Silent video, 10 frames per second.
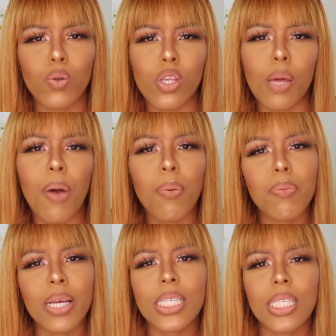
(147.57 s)
so that probably
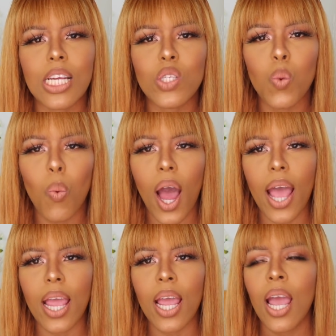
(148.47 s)
makes sense
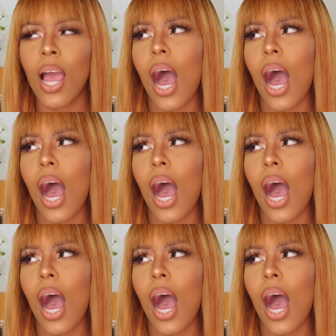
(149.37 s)
why